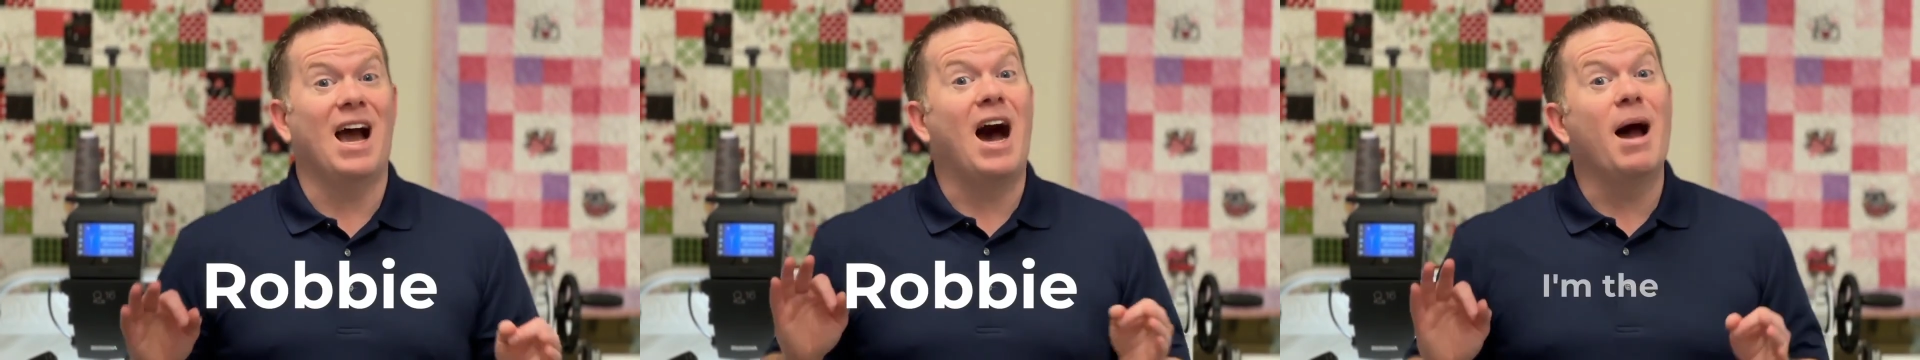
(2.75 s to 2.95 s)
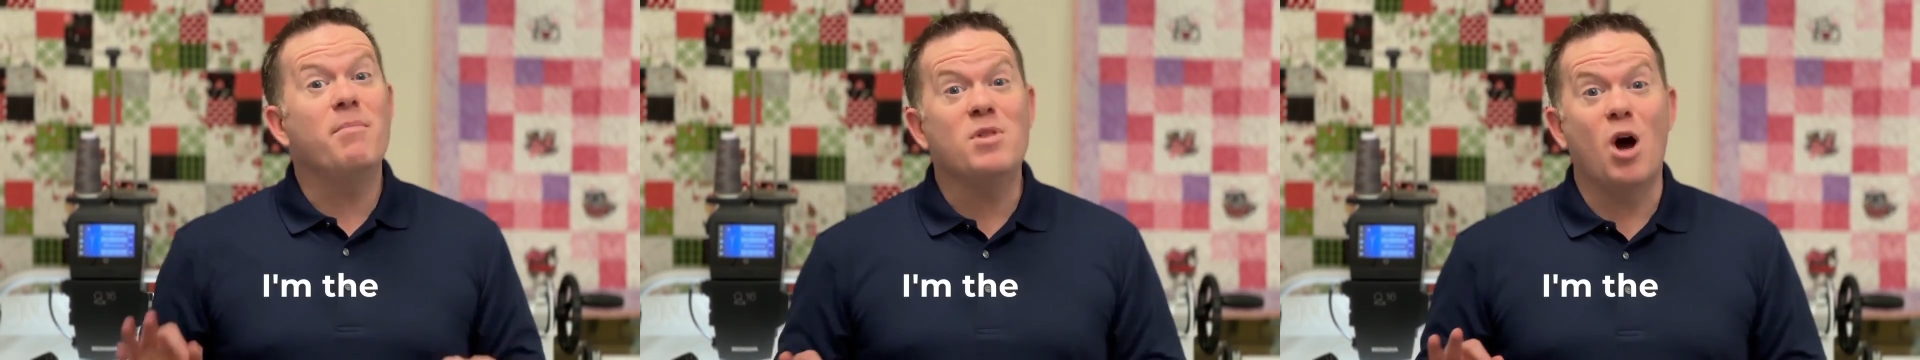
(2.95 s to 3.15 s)

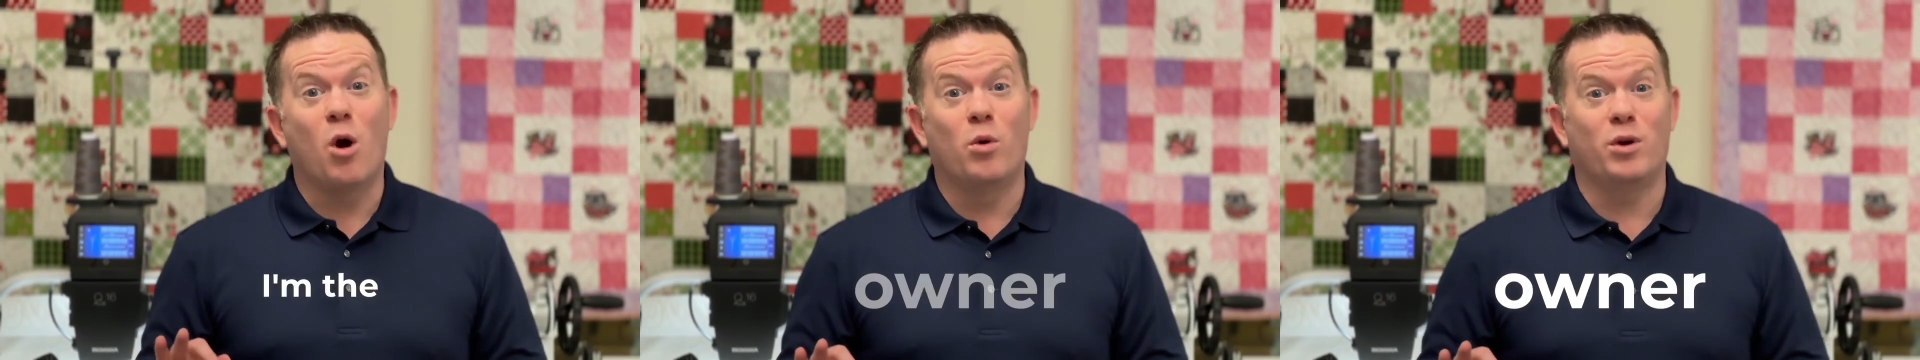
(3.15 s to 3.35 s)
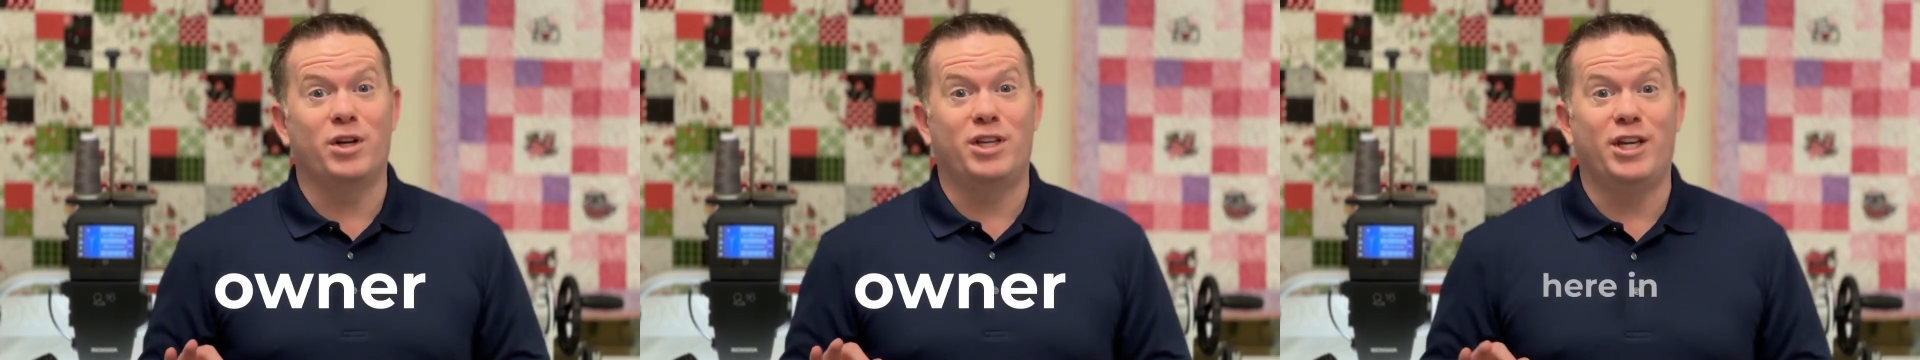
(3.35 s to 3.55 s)
I'm the
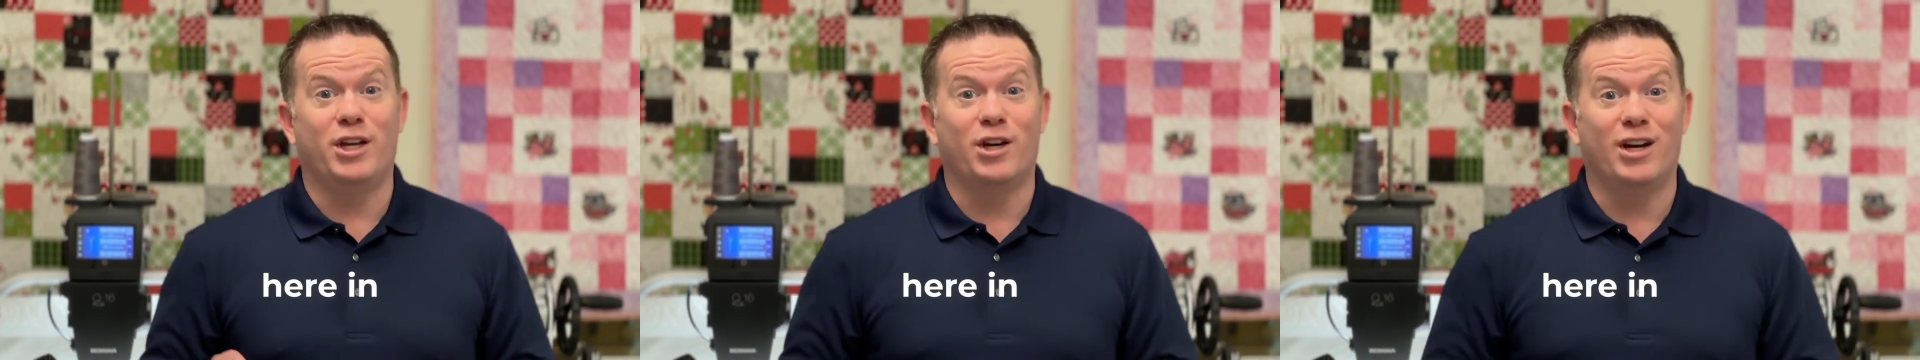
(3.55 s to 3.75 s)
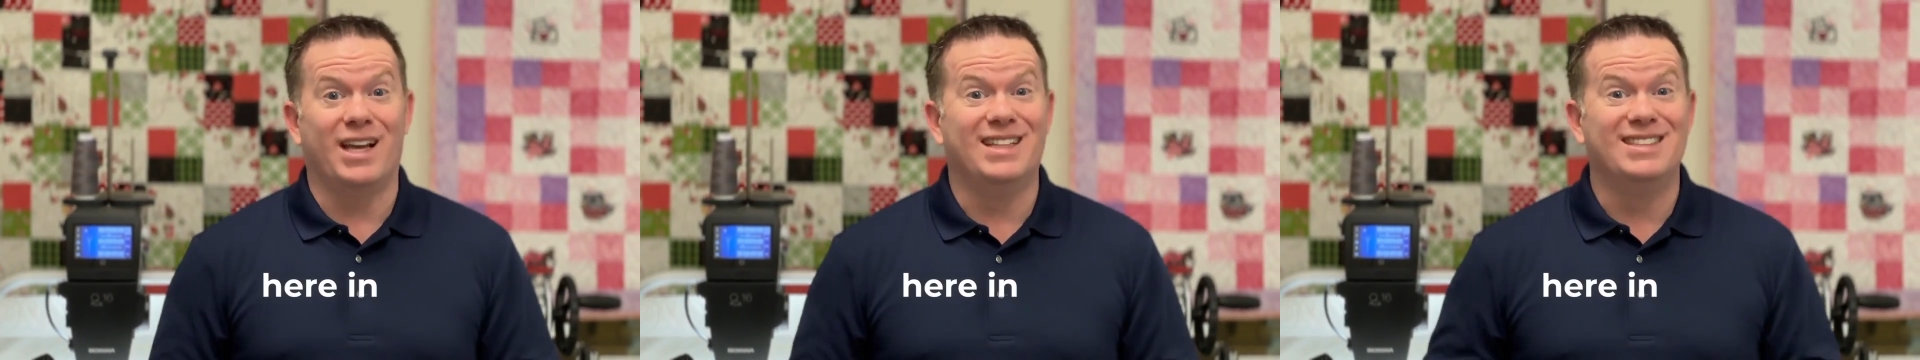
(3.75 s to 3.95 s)
owner
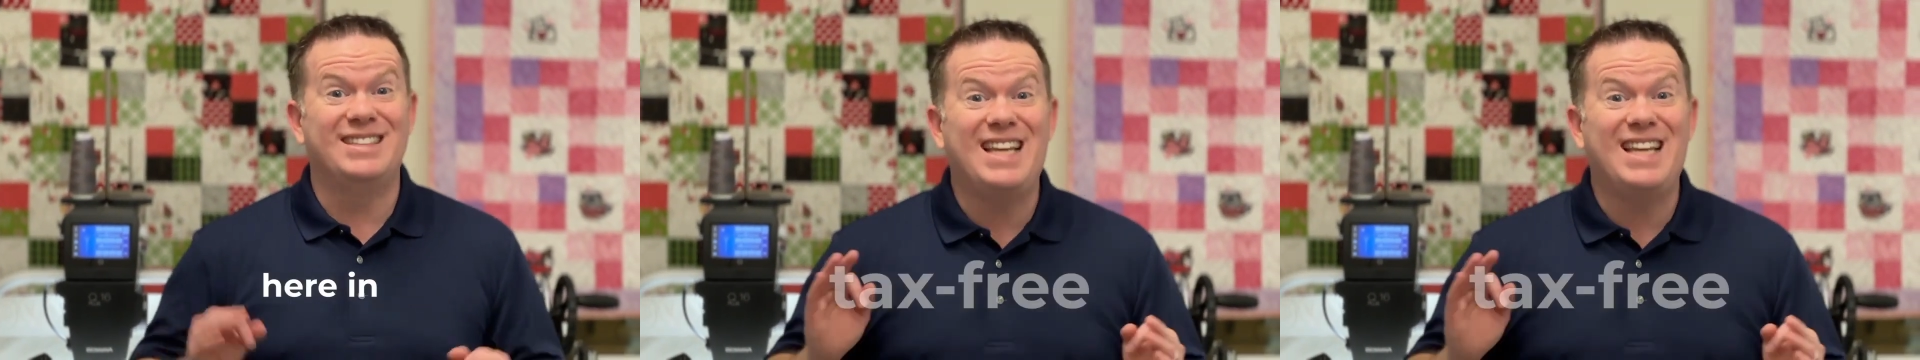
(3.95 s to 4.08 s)
here in